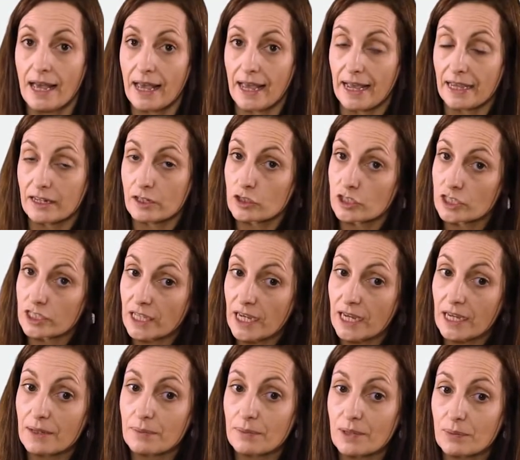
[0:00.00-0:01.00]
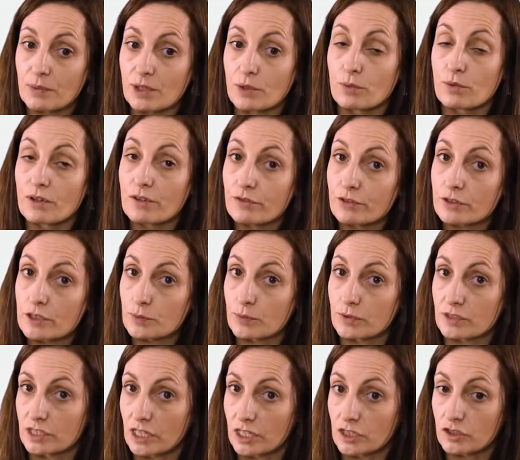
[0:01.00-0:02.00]
And a GI may be refused
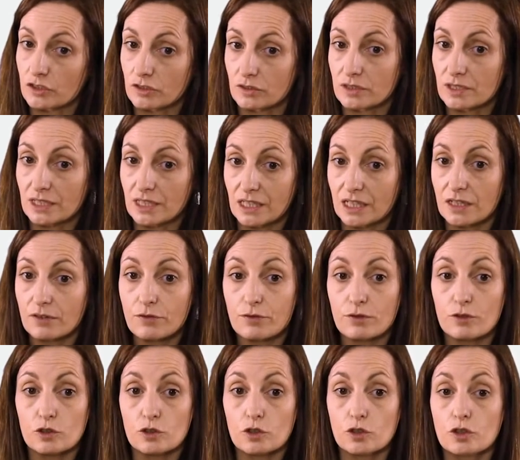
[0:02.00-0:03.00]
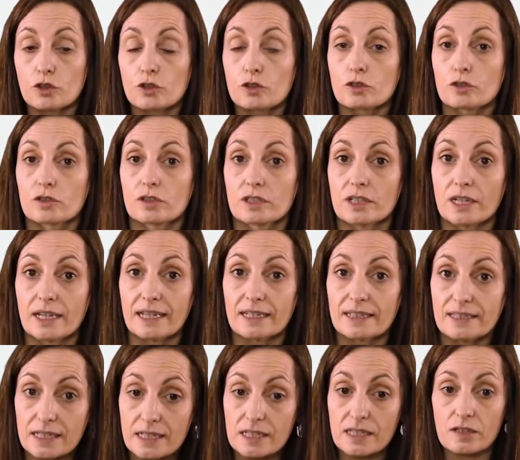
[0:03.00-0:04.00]
protection if, due to the
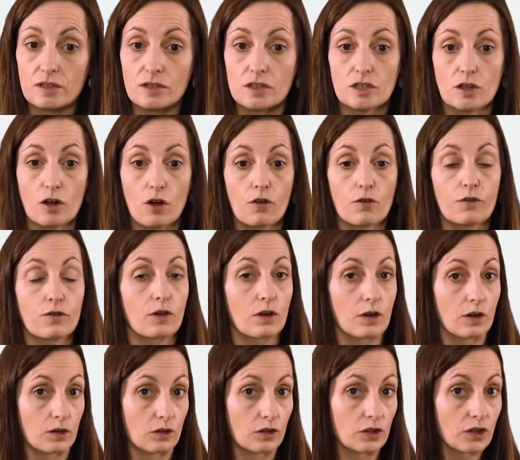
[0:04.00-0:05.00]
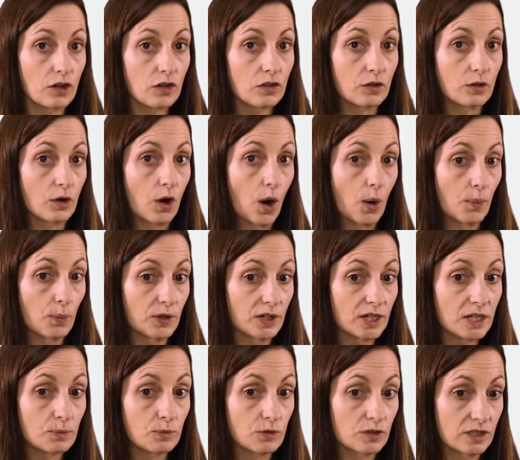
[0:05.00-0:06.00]
existence of another
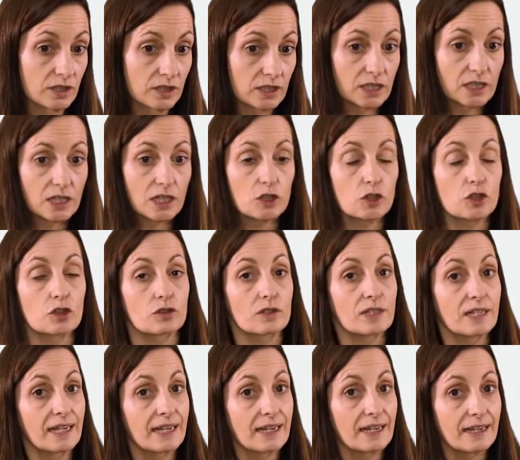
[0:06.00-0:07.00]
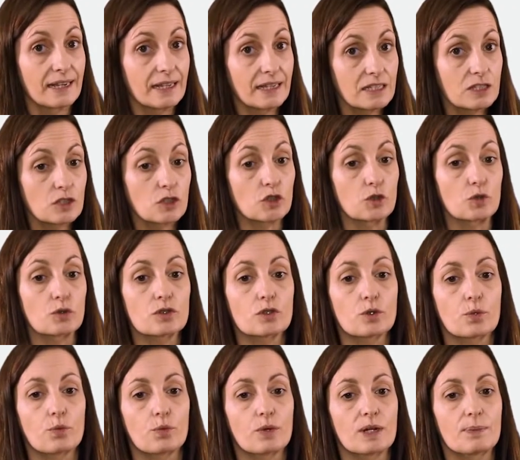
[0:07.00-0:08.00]
homonymous indication, its use
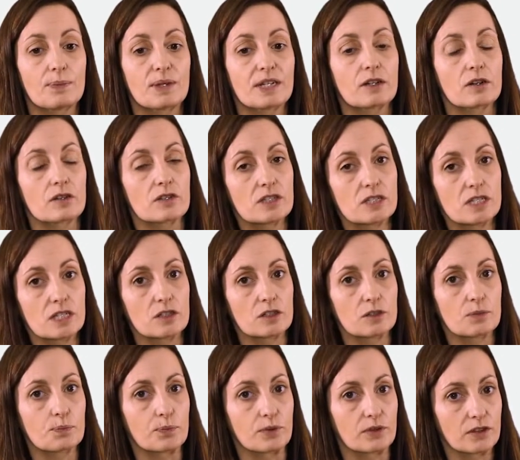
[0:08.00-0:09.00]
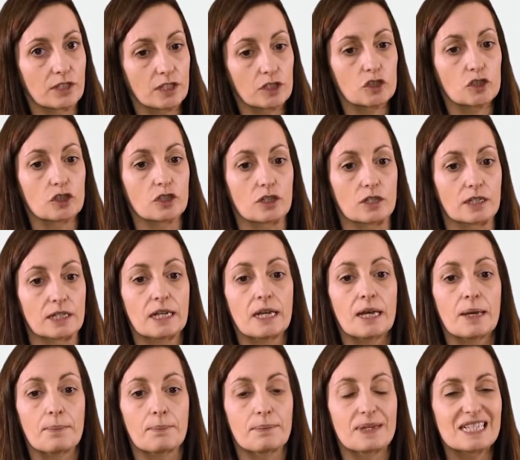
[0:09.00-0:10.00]
will be considered potentially
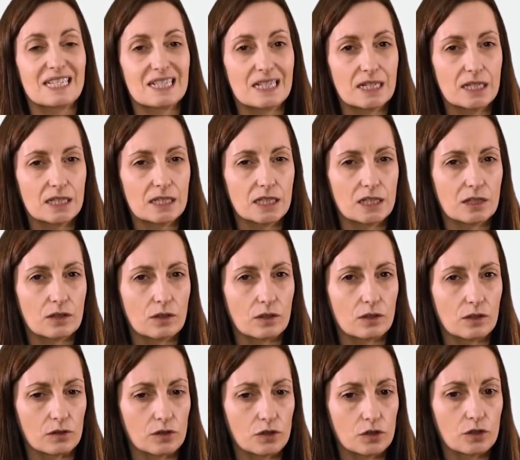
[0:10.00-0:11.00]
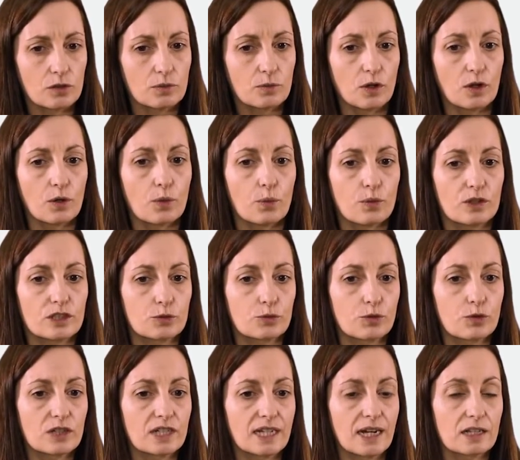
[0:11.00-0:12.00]
misleading the consumer with
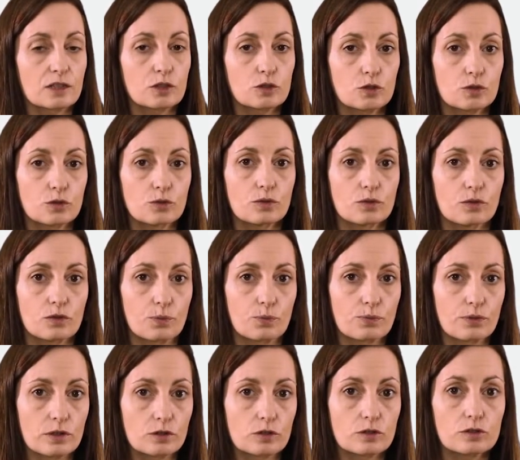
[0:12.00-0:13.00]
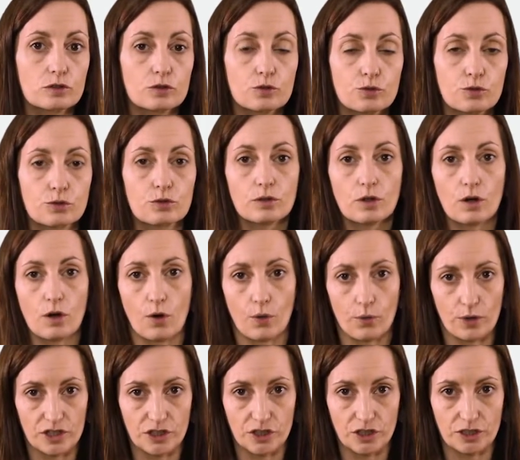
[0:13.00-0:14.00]
regard to the product true
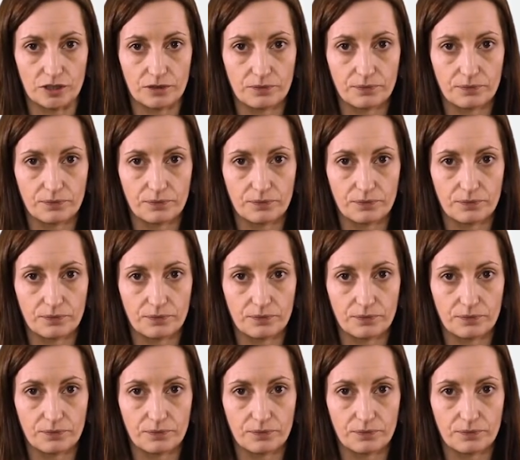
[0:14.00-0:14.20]
origin.